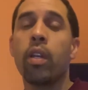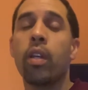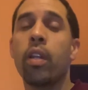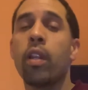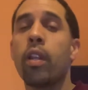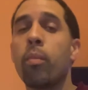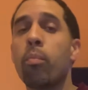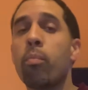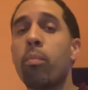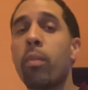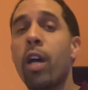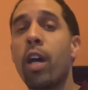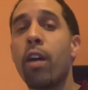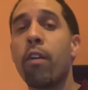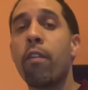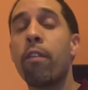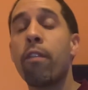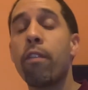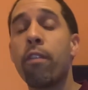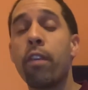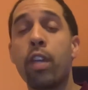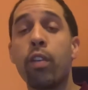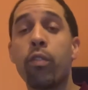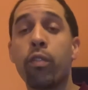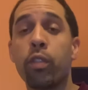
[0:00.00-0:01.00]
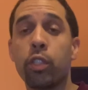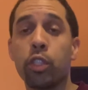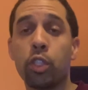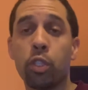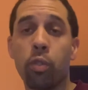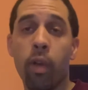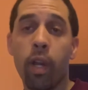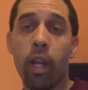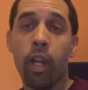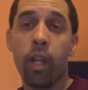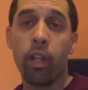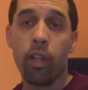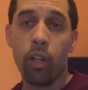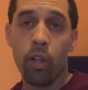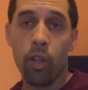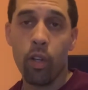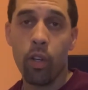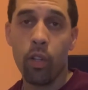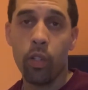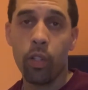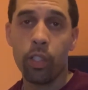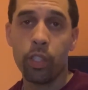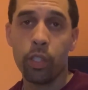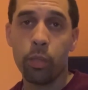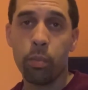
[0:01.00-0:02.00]
My favorite track
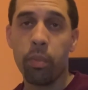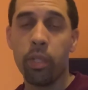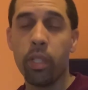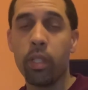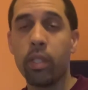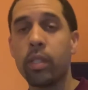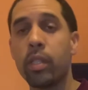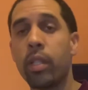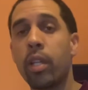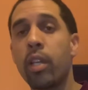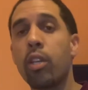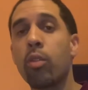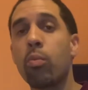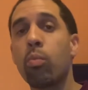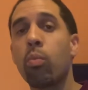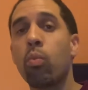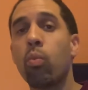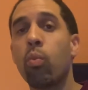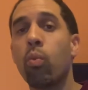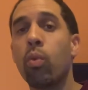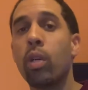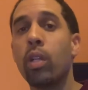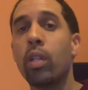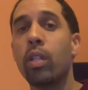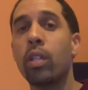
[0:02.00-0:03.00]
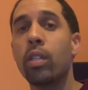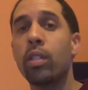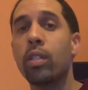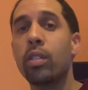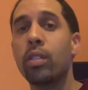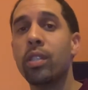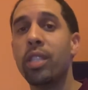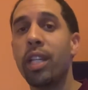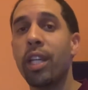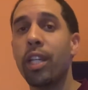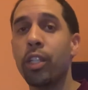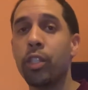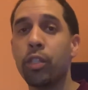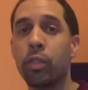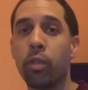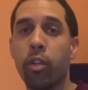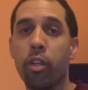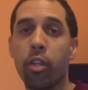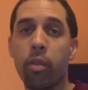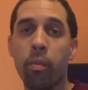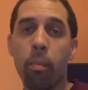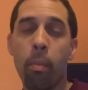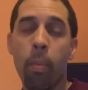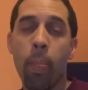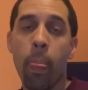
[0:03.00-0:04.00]
on this beat tape was
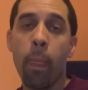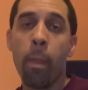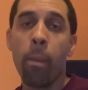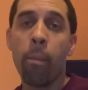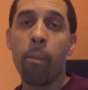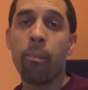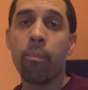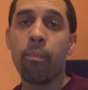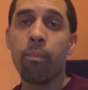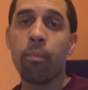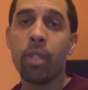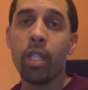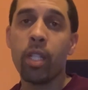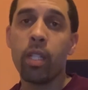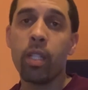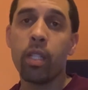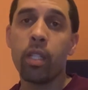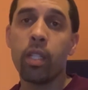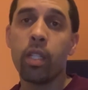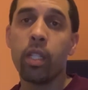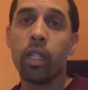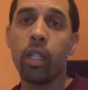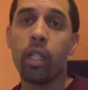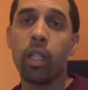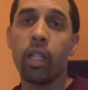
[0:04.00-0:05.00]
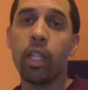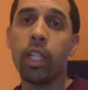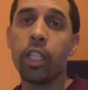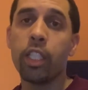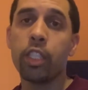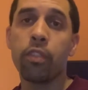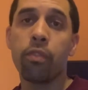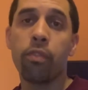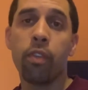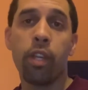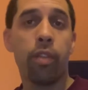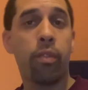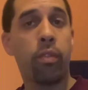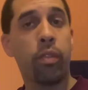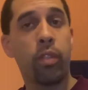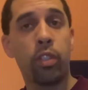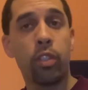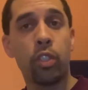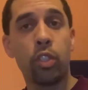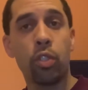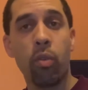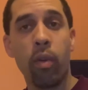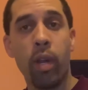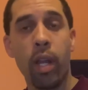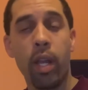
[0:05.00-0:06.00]
Daydream. The least favorite
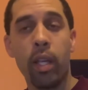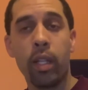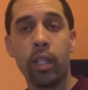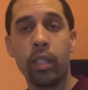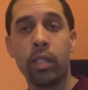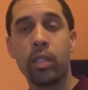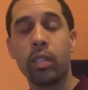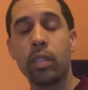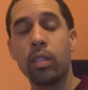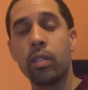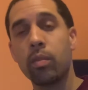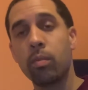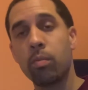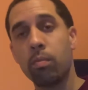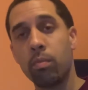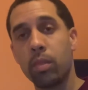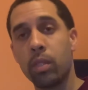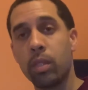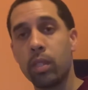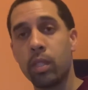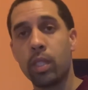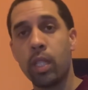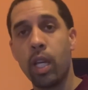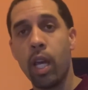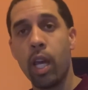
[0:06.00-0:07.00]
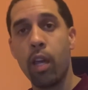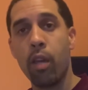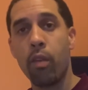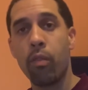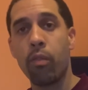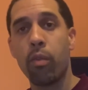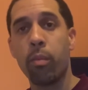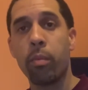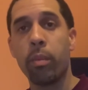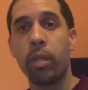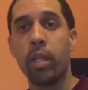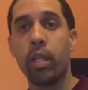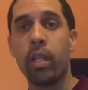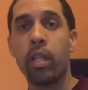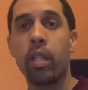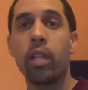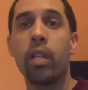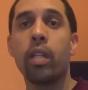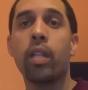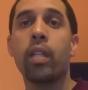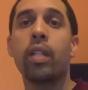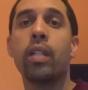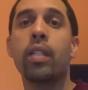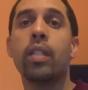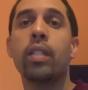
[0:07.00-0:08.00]
tracks was a tie for me,
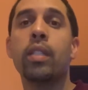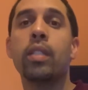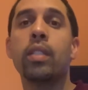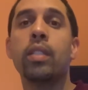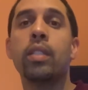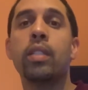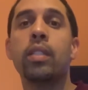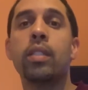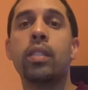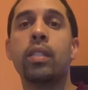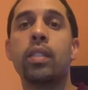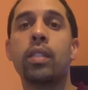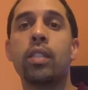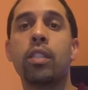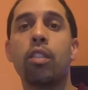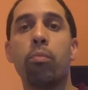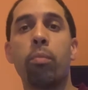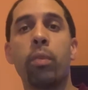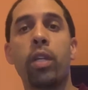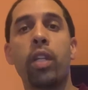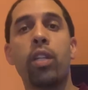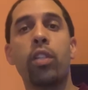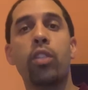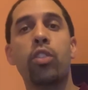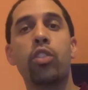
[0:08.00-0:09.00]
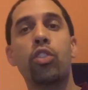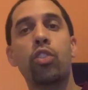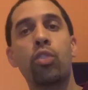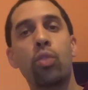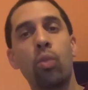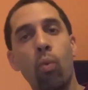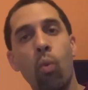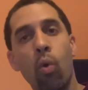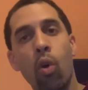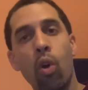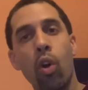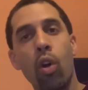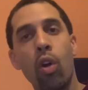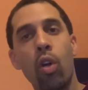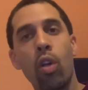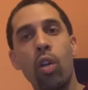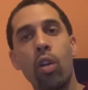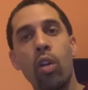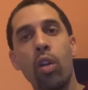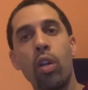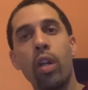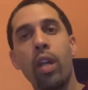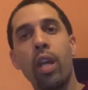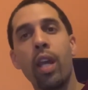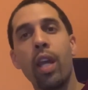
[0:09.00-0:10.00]
Samita
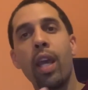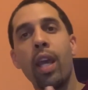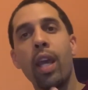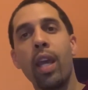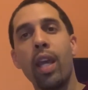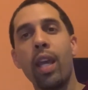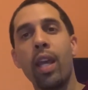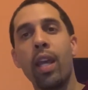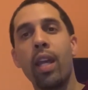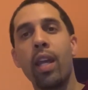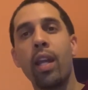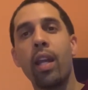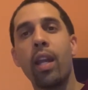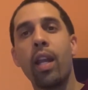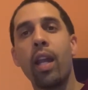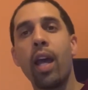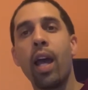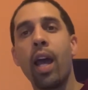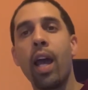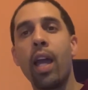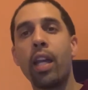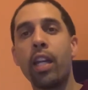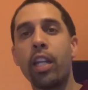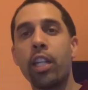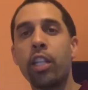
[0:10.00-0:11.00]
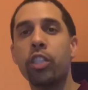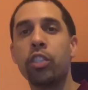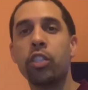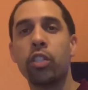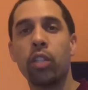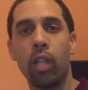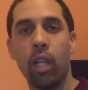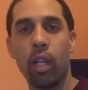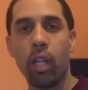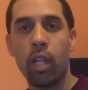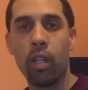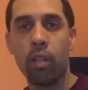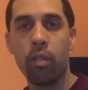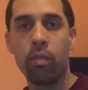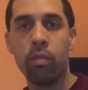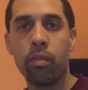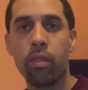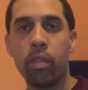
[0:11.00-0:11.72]
Suwar and I Need Your Love.